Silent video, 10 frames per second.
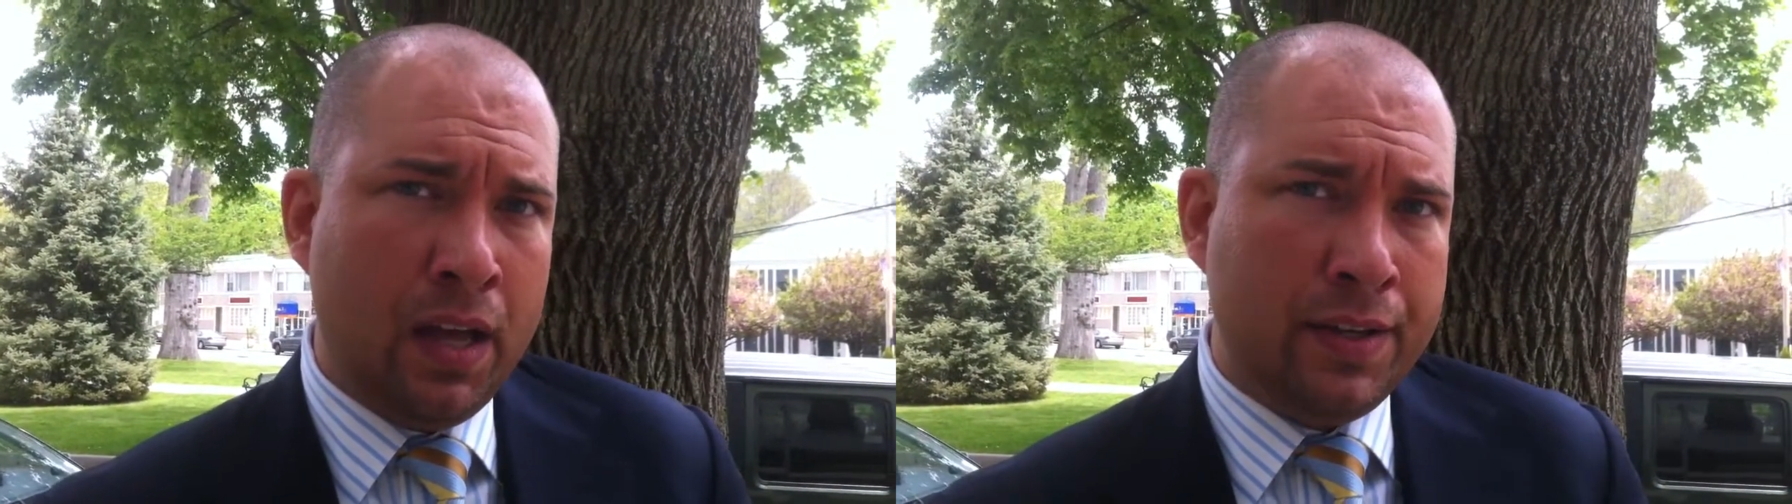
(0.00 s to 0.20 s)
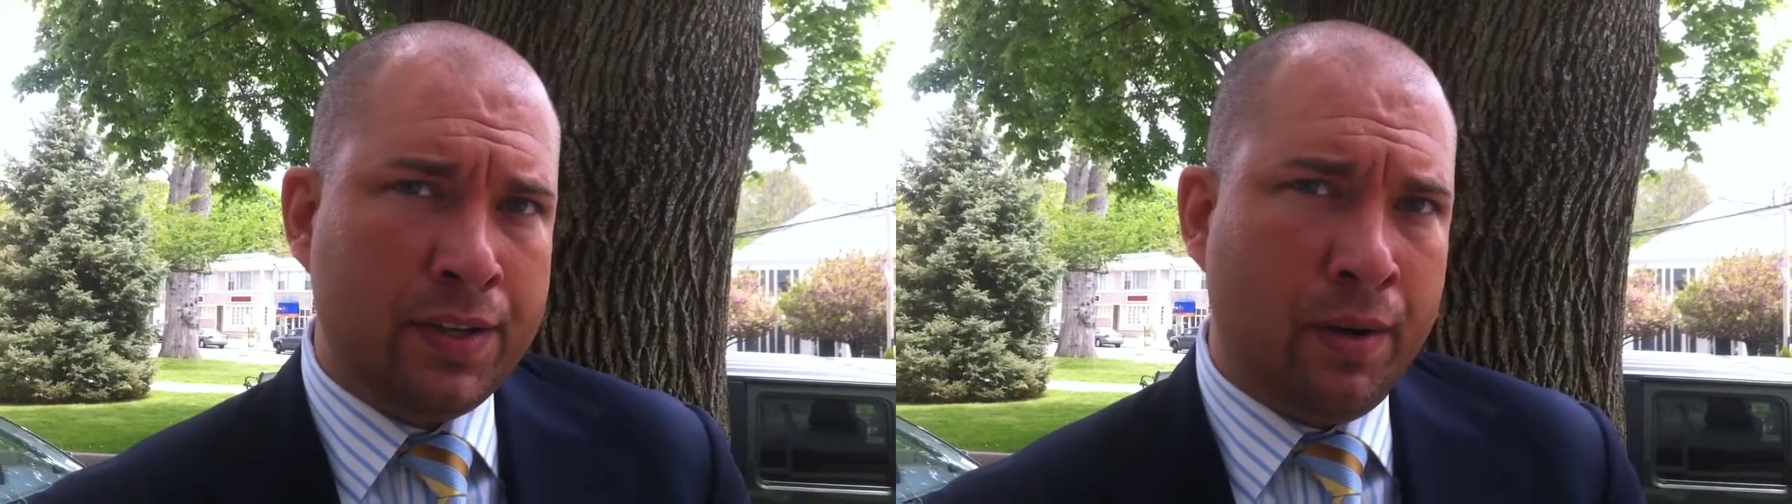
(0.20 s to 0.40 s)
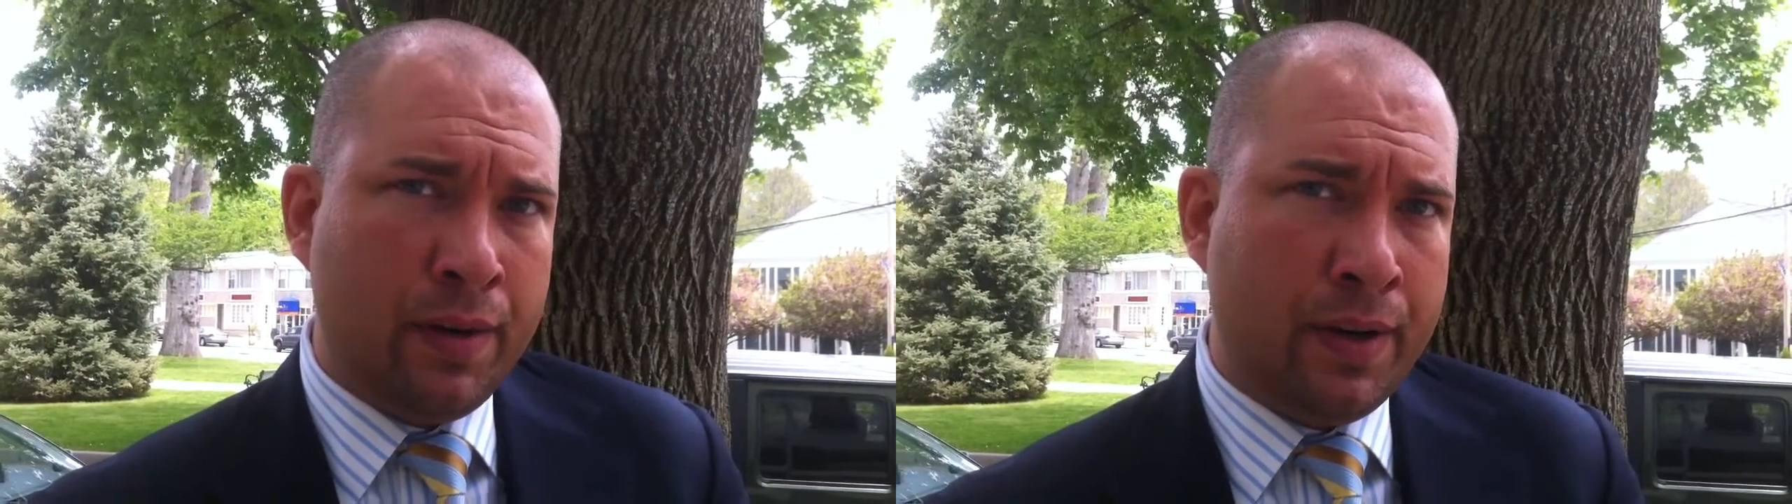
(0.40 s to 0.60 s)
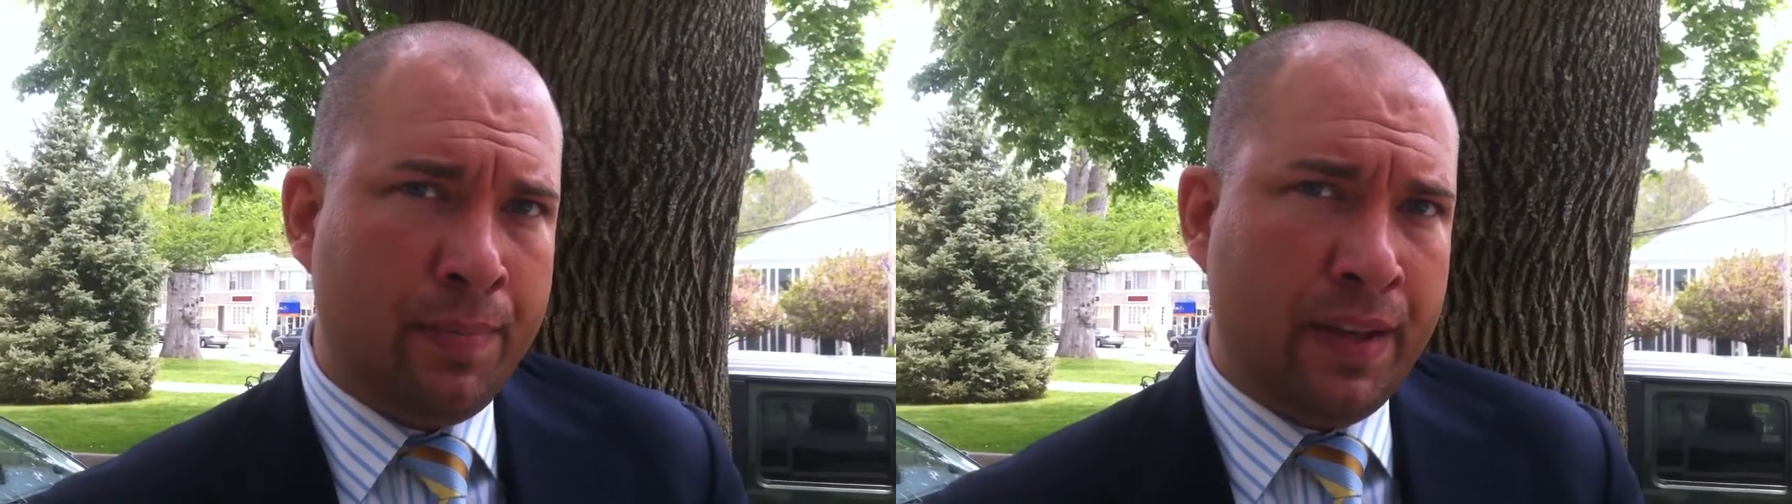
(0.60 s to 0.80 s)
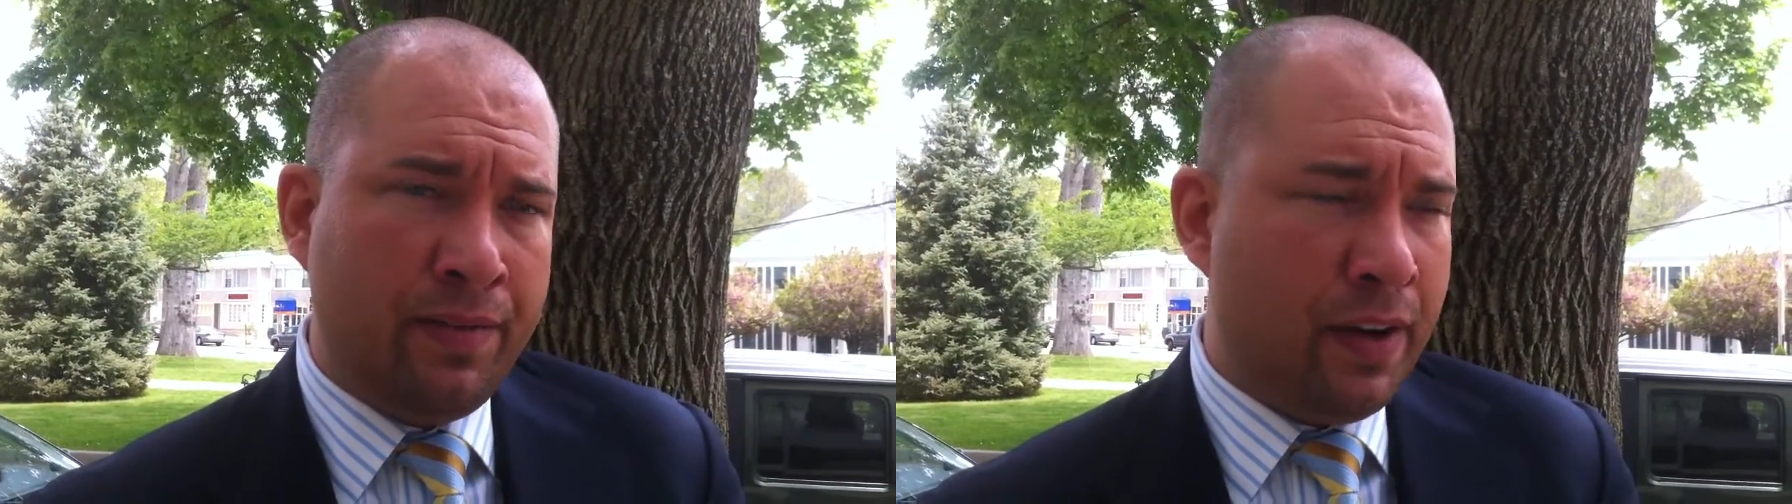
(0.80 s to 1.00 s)
is going to
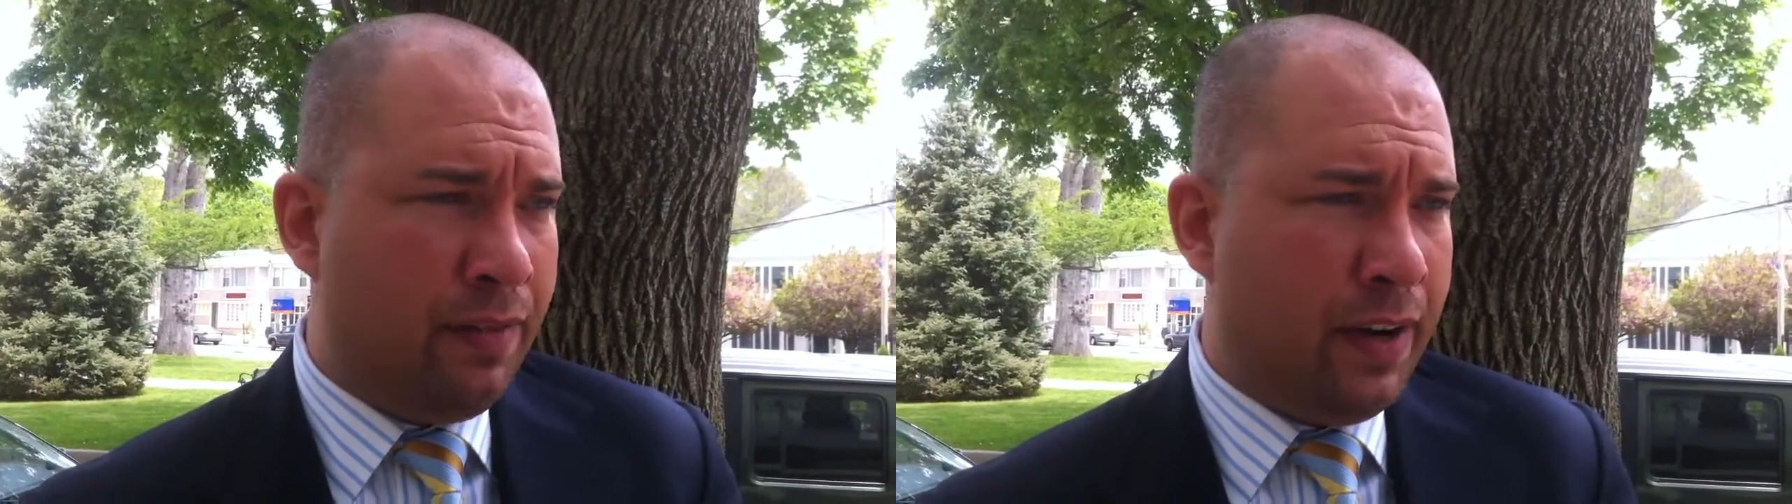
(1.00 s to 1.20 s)
be a very,